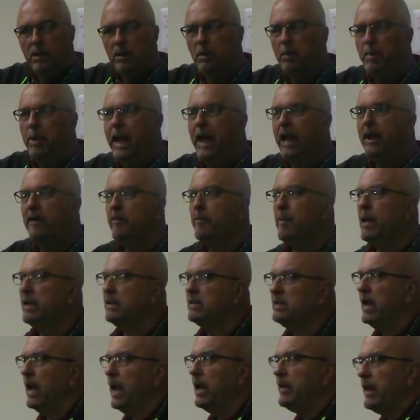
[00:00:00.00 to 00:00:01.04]
bag from
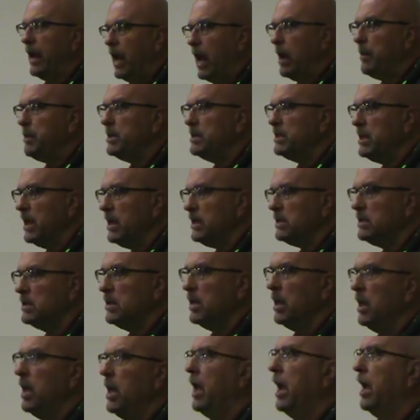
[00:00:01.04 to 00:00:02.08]
outside, the hammer test,
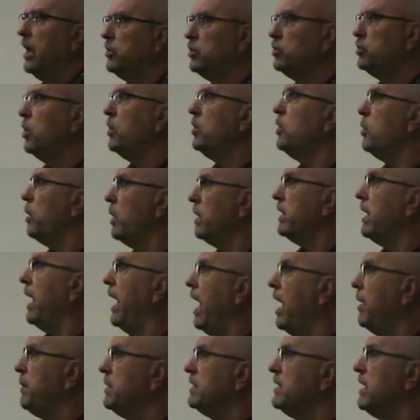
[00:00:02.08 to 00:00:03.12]
and show you what the
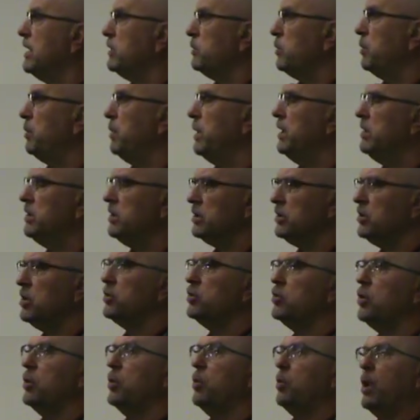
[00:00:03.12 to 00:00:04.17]
hammer test would be, just to
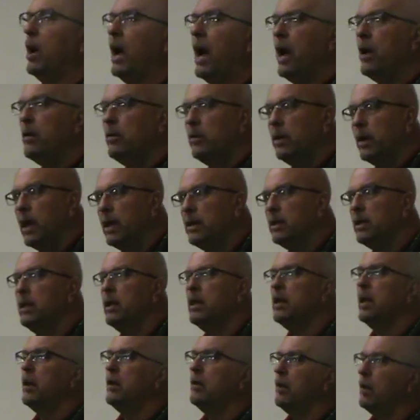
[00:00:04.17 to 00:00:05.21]
show you how you look
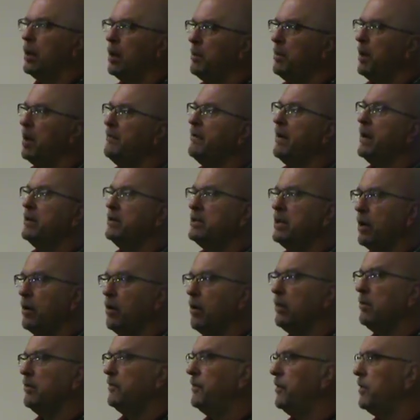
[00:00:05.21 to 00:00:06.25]
underneath, how you look above, how you take
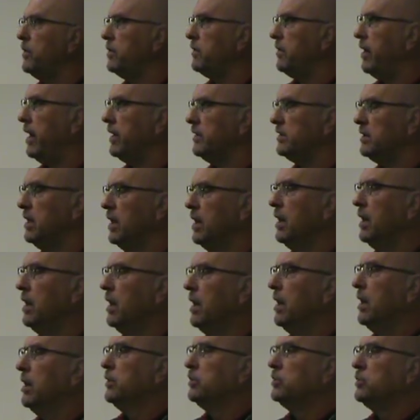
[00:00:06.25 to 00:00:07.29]
all the photographs.
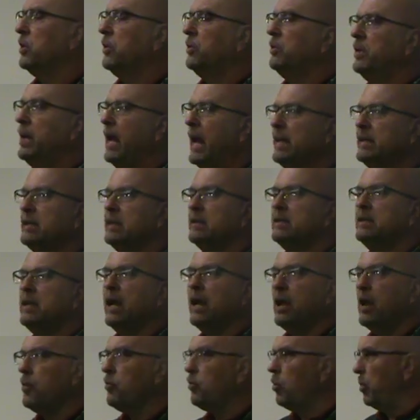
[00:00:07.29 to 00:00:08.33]
So that's the
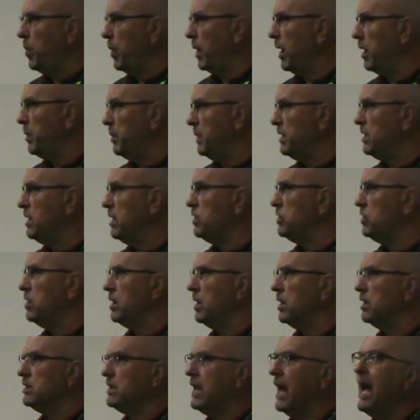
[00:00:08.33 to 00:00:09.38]
second group we're going to be
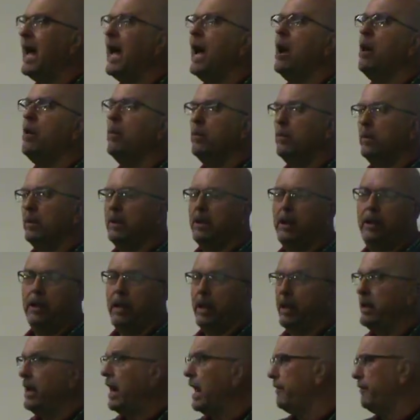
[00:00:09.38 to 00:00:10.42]
teaching, is how,
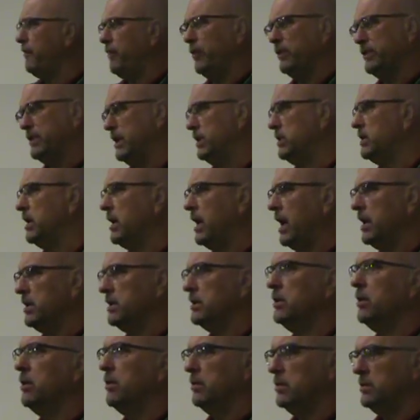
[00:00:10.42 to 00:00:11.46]
and not full teaching, guys,
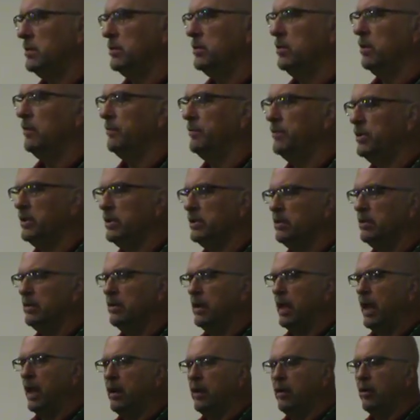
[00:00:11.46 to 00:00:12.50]
you know, it's sort of just
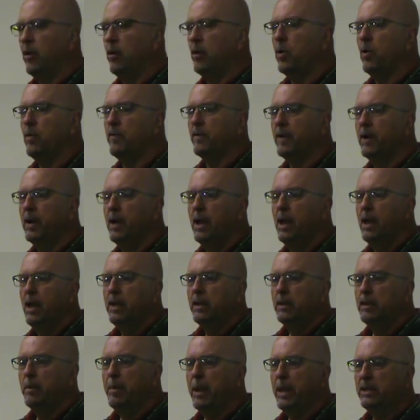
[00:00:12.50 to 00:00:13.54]
kind of going over
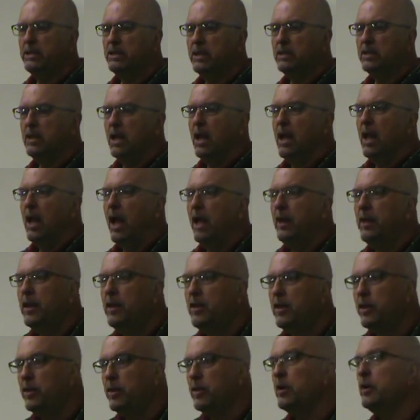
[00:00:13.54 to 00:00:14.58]
the basics. And
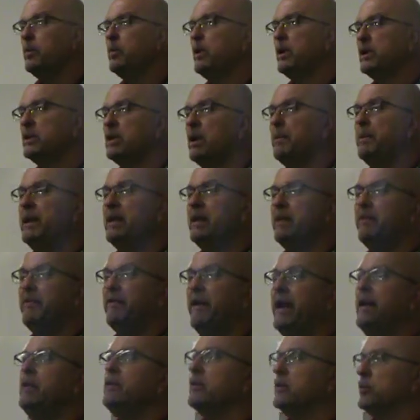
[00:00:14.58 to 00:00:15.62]
then the third one is going to be the
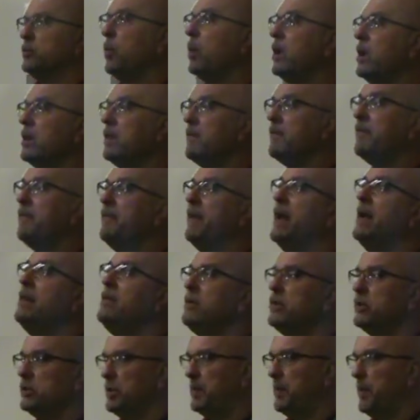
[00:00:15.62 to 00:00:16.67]
vendors. What are the
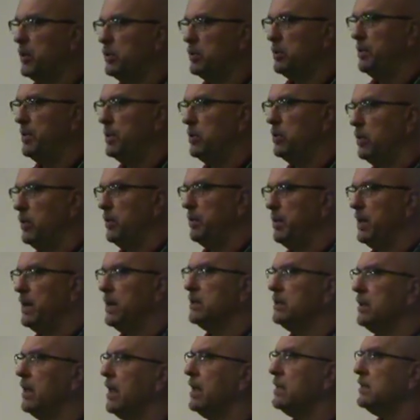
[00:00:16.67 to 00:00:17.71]
vendors supposed to be doing?
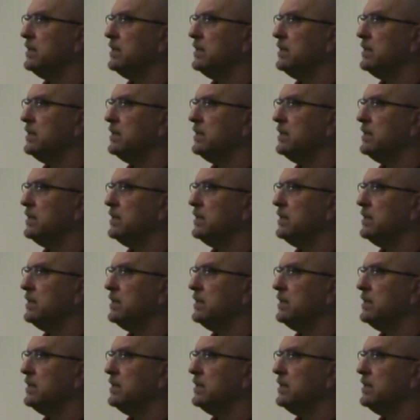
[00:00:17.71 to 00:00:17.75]
Because a lot